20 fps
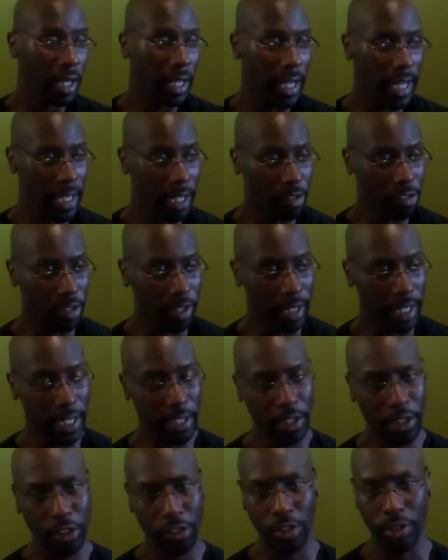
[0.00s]
healers and
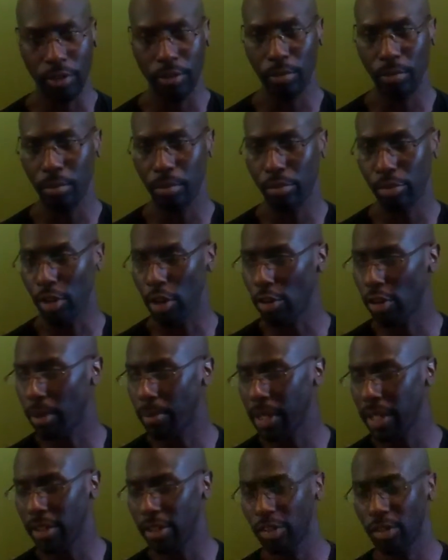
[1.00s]
leaders and
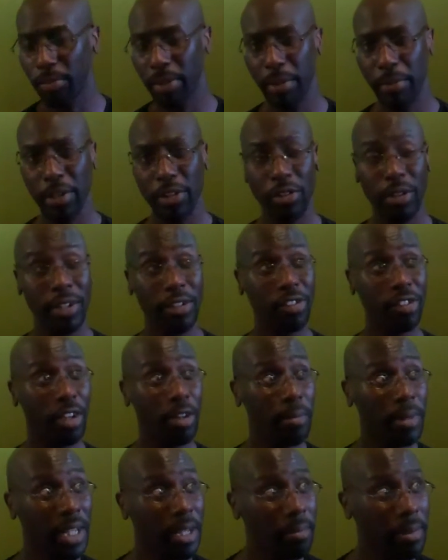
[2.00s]
program leaders and people are doing
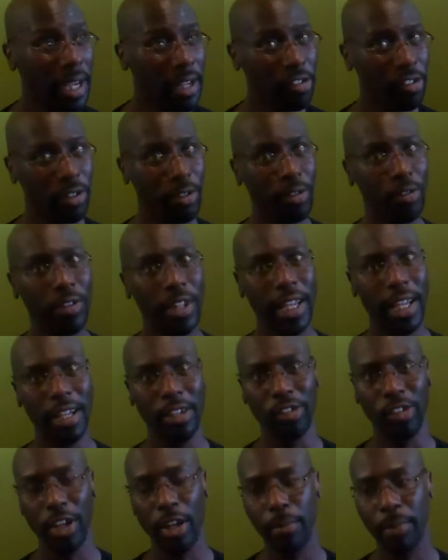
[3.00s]
so many magical
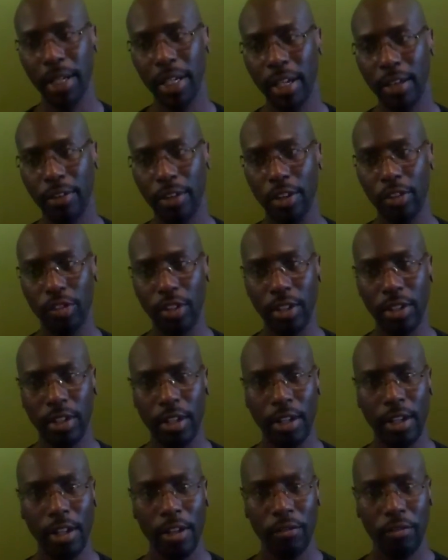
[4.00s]
things, helping others, and
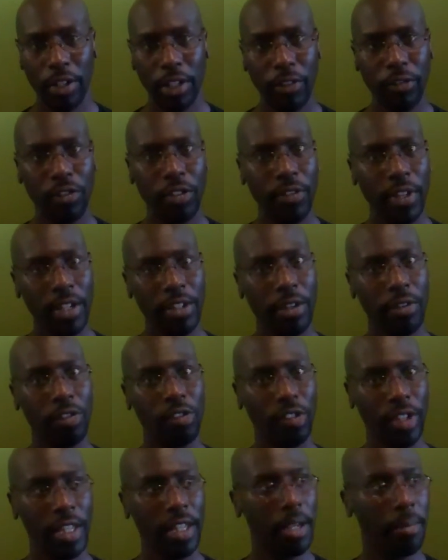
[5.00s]
very often they don't
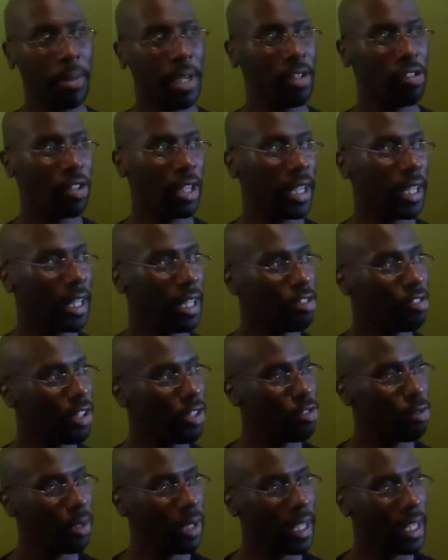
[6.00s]
see their magic. And I
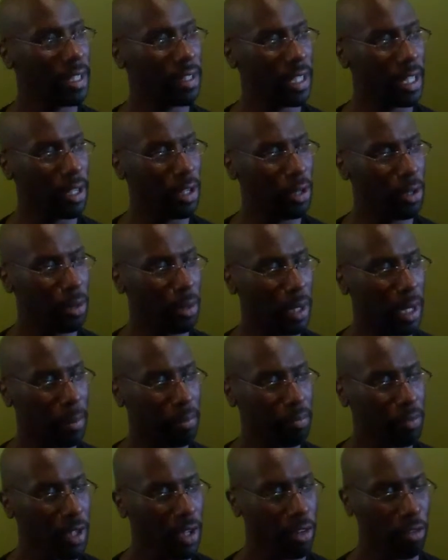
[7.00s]
said to a lady who
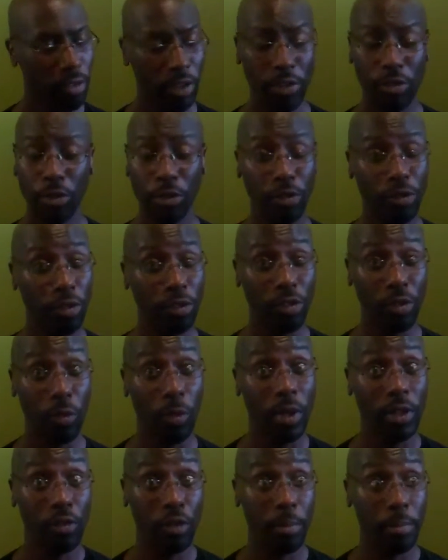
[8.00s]
um, runs all sorts of
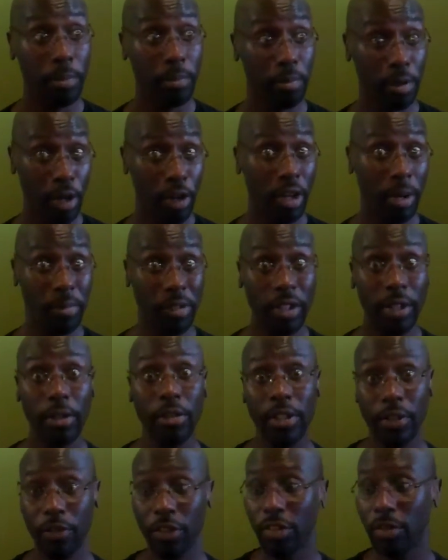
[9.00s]
wonderful programs,
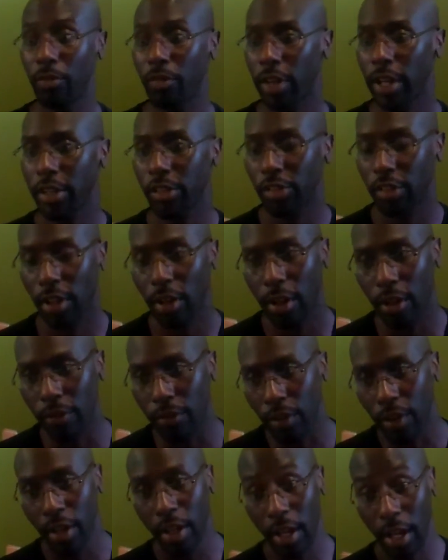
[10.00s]
including for some very
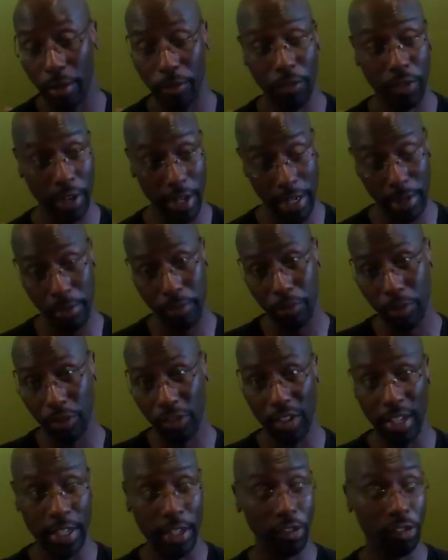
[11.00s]
staff and um, very
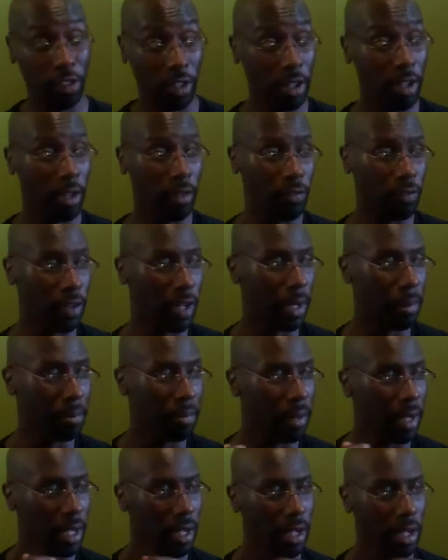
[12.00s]
senior staff
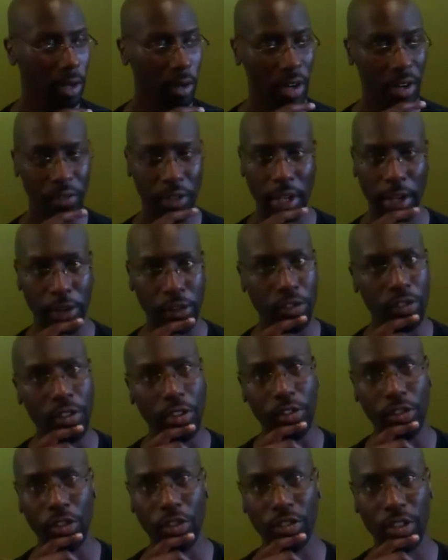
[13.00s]
um, who I've
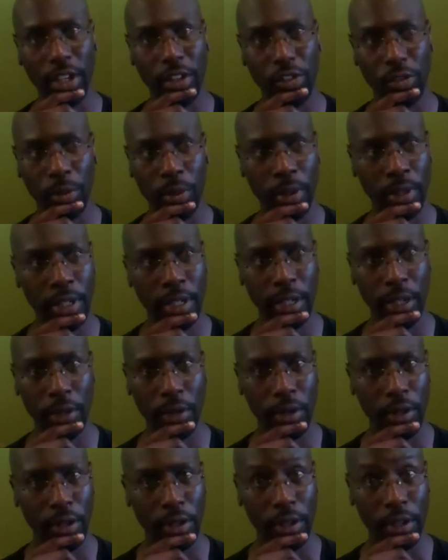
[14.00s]
coached, to say to her, you know,